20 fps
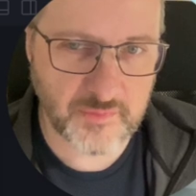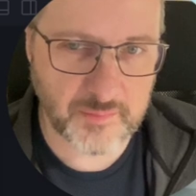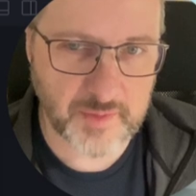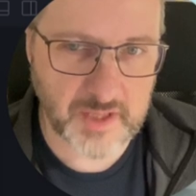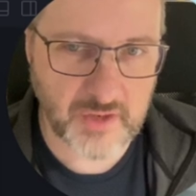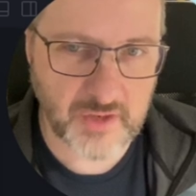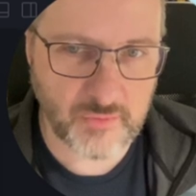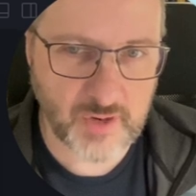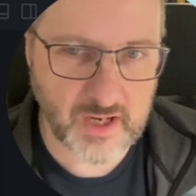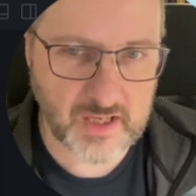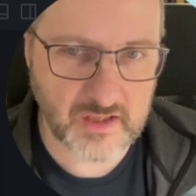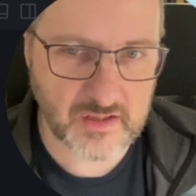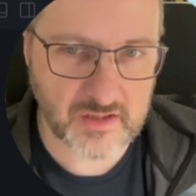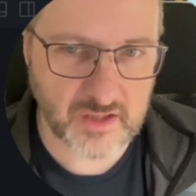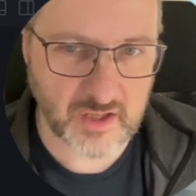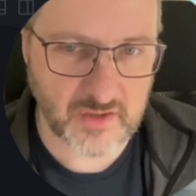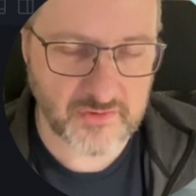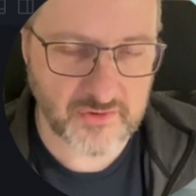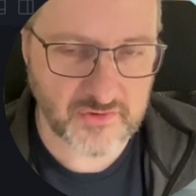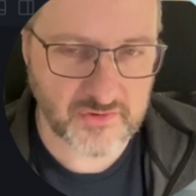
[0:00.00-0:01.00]
it
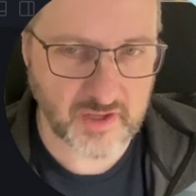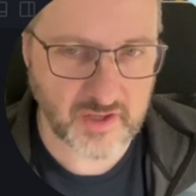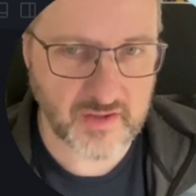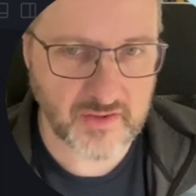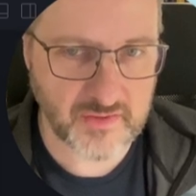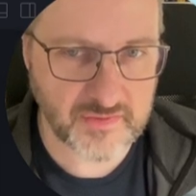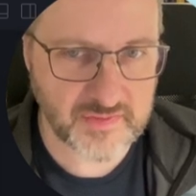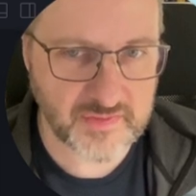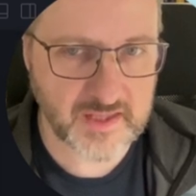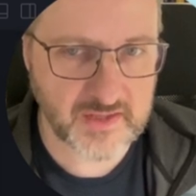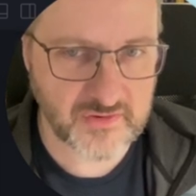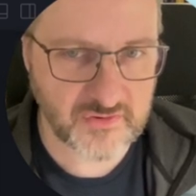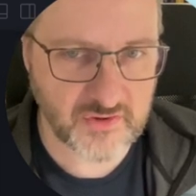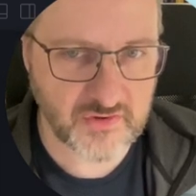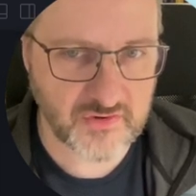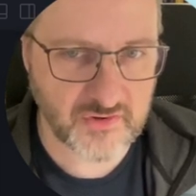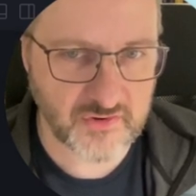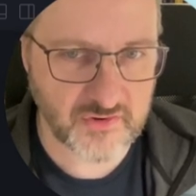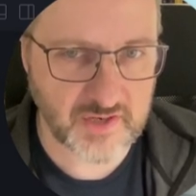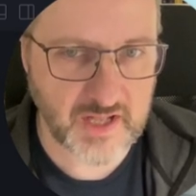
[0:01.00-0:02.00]
recognizes, like it thinks this is
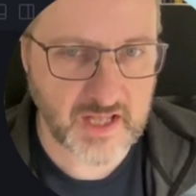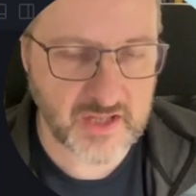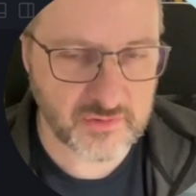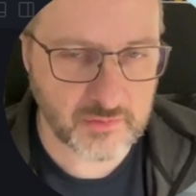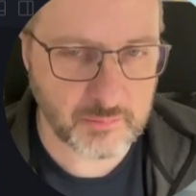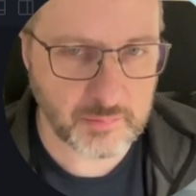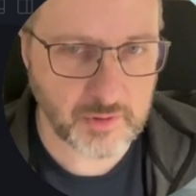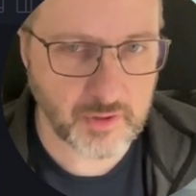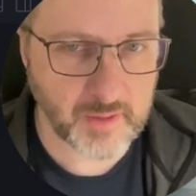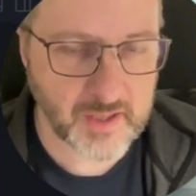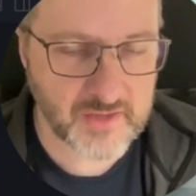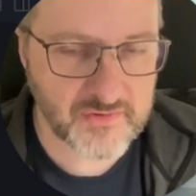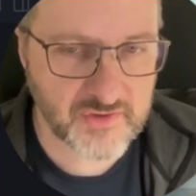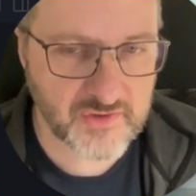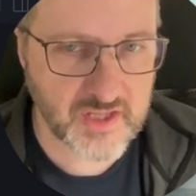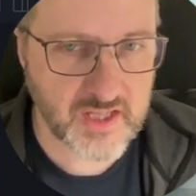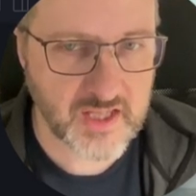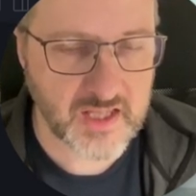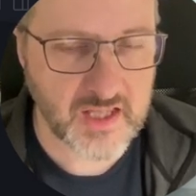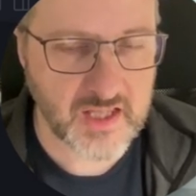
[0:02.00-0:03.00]
an AWS
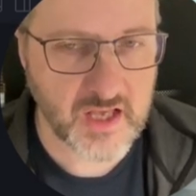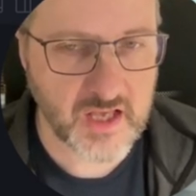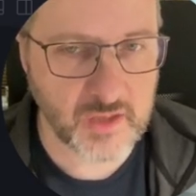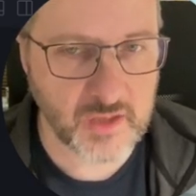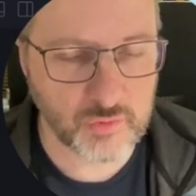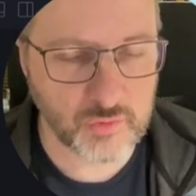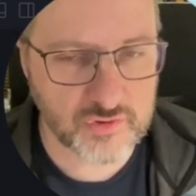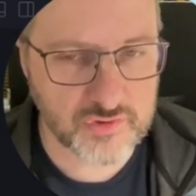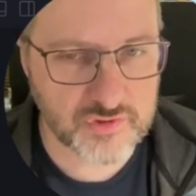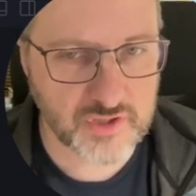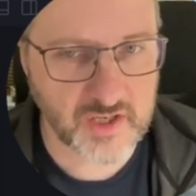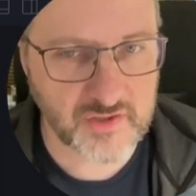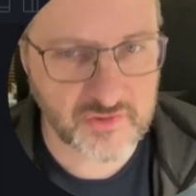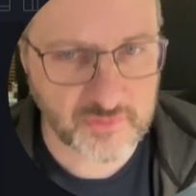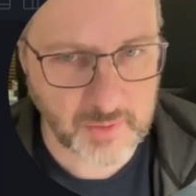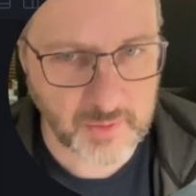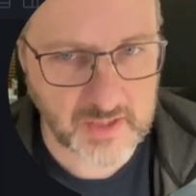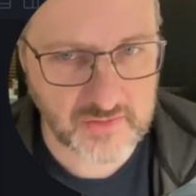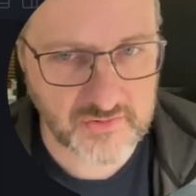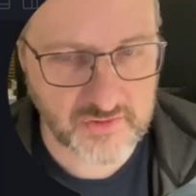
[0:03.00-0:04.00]
key, it will try to
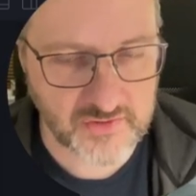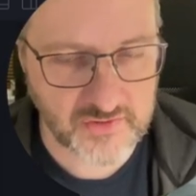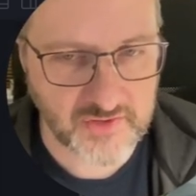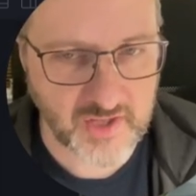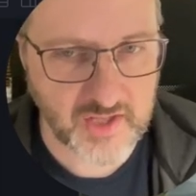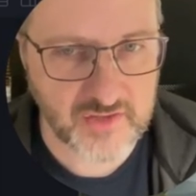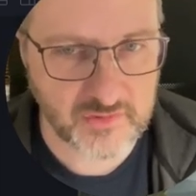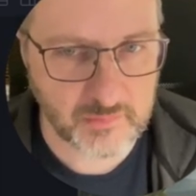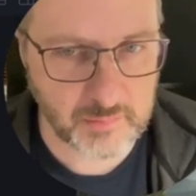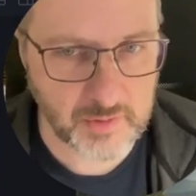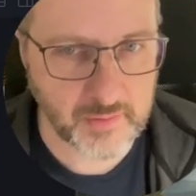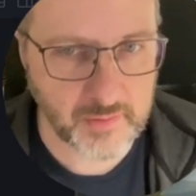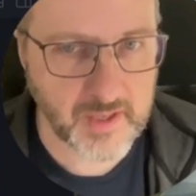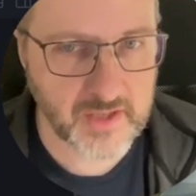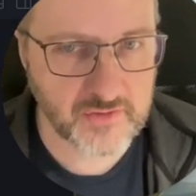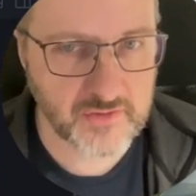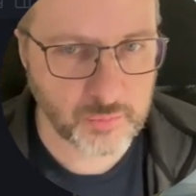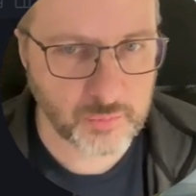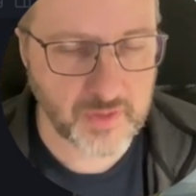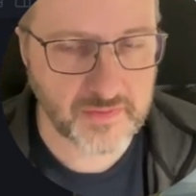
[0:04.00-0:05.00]
access AWS
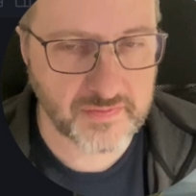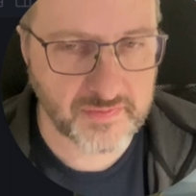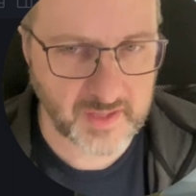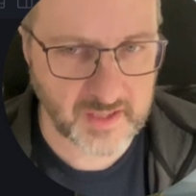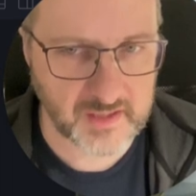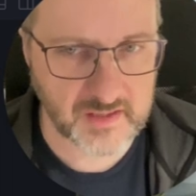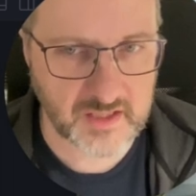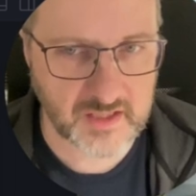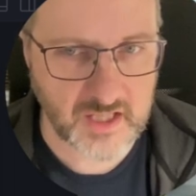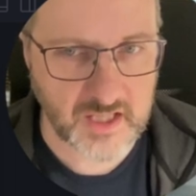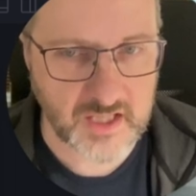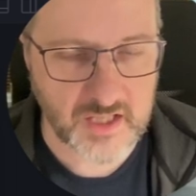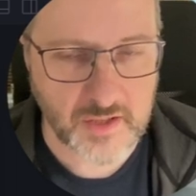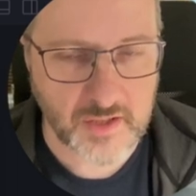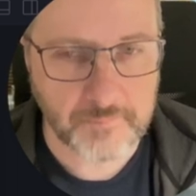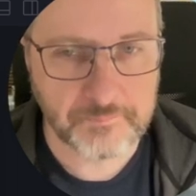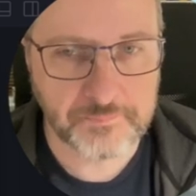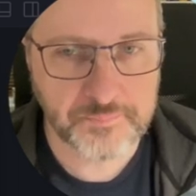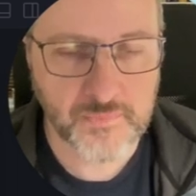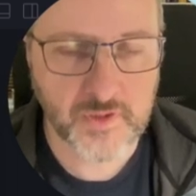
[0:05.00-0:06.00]
with that key,
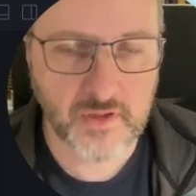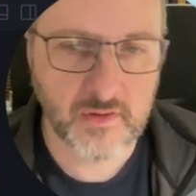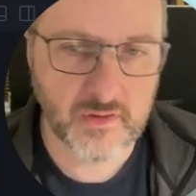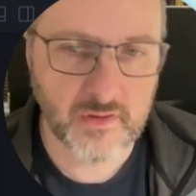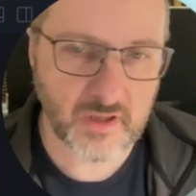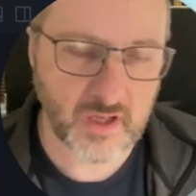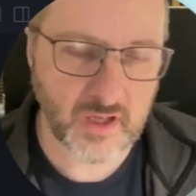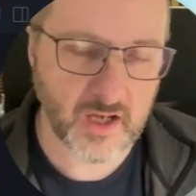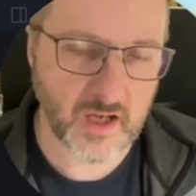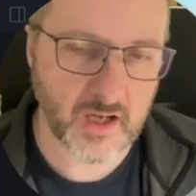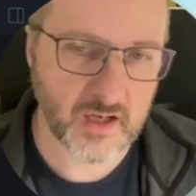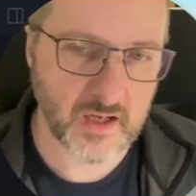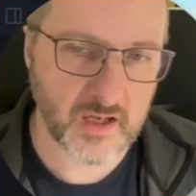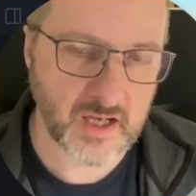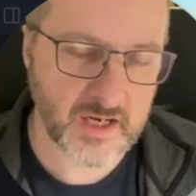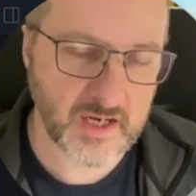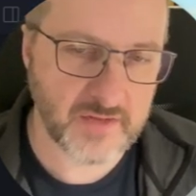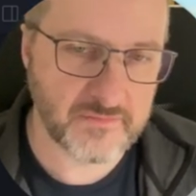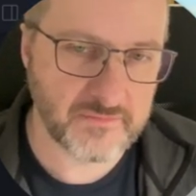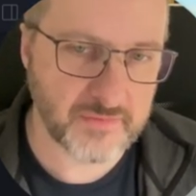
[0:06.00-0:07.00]
and
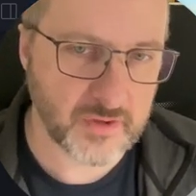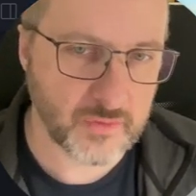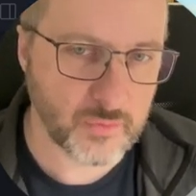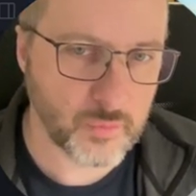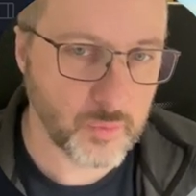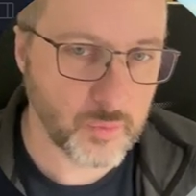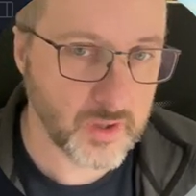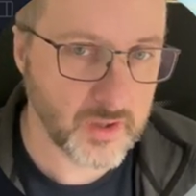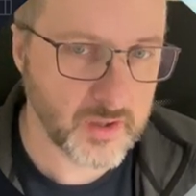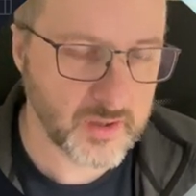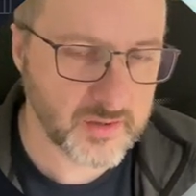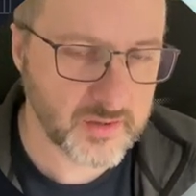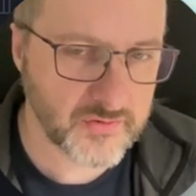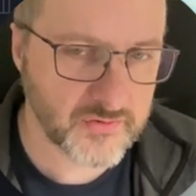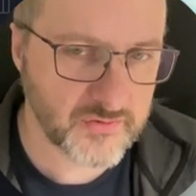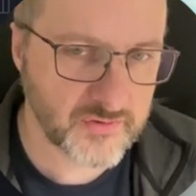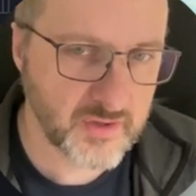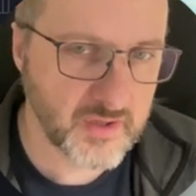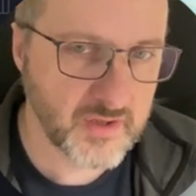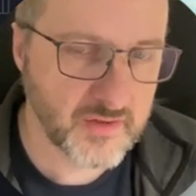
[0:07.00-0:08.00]
if it works,
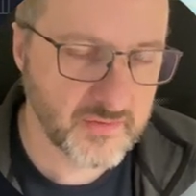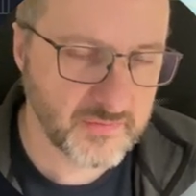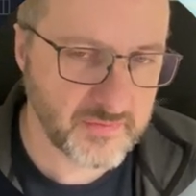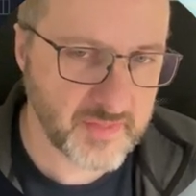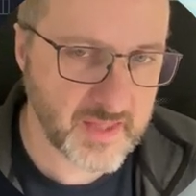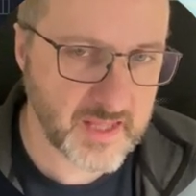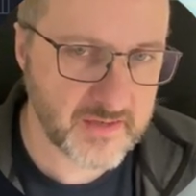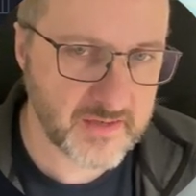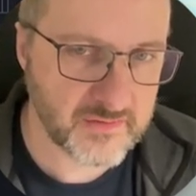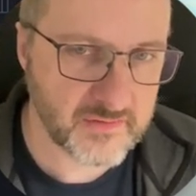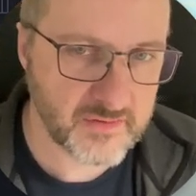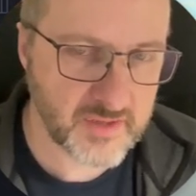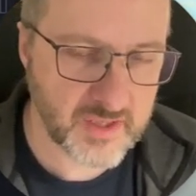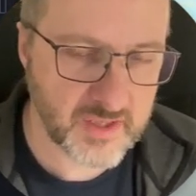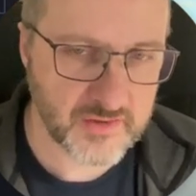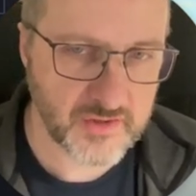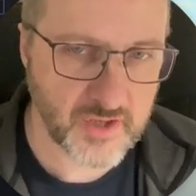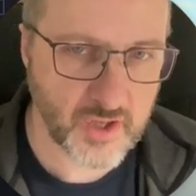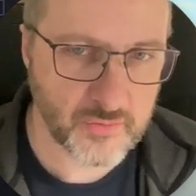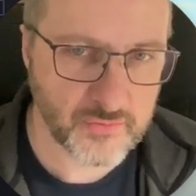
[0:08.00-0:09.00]
then it
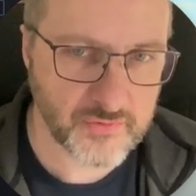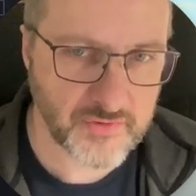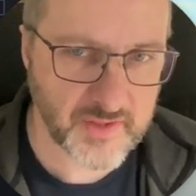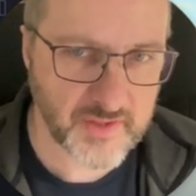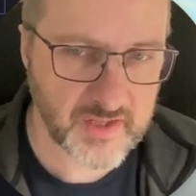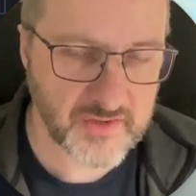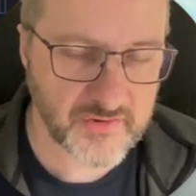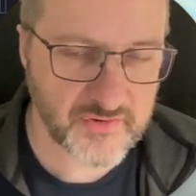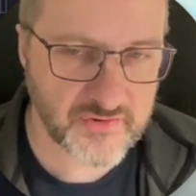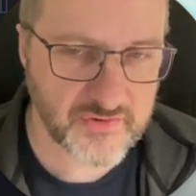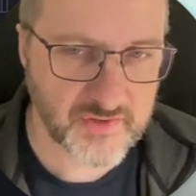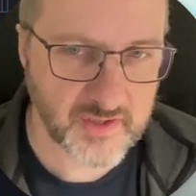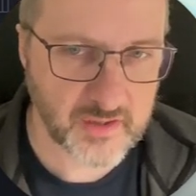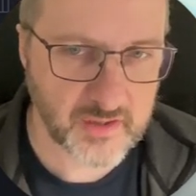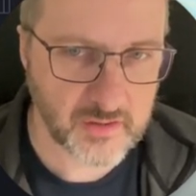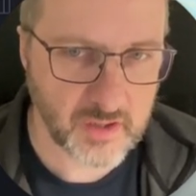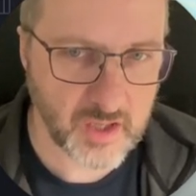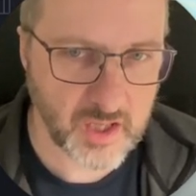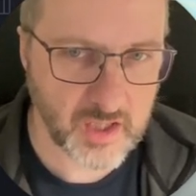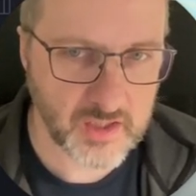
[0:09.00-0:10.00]
knows that it's still
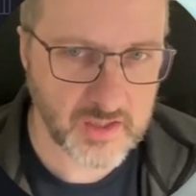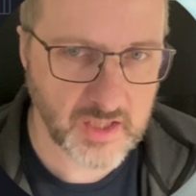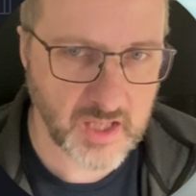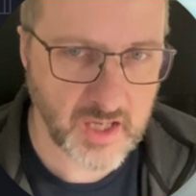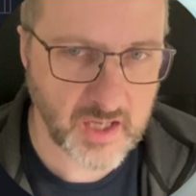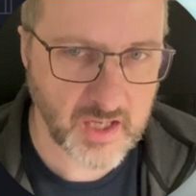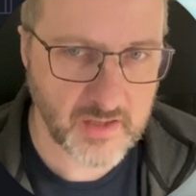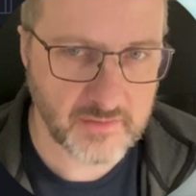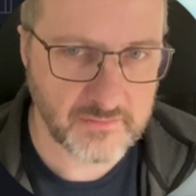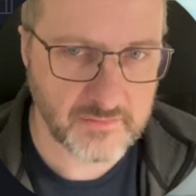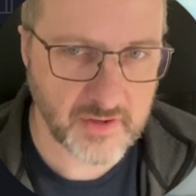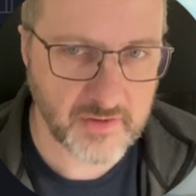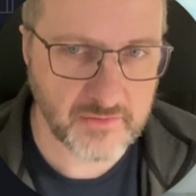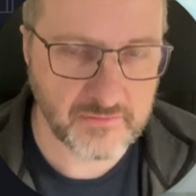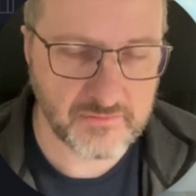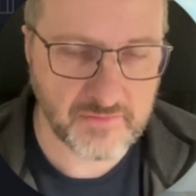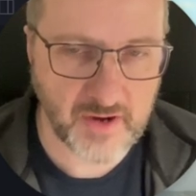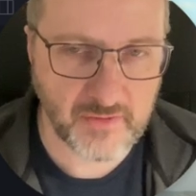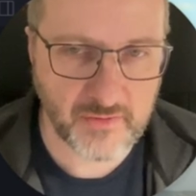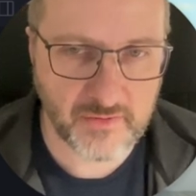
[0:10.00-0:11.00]
a live and
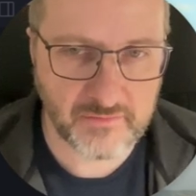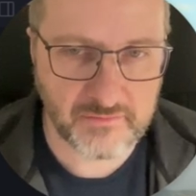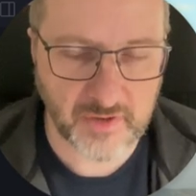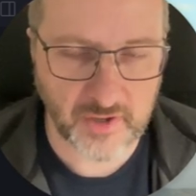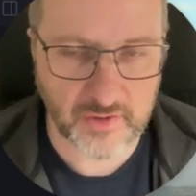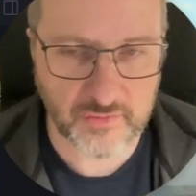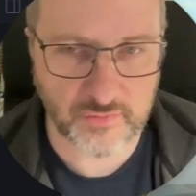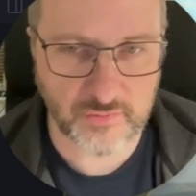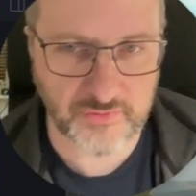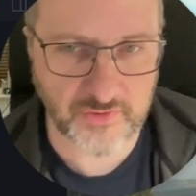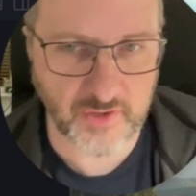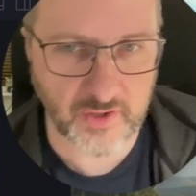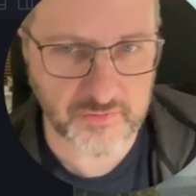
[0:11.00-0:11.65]
verified result.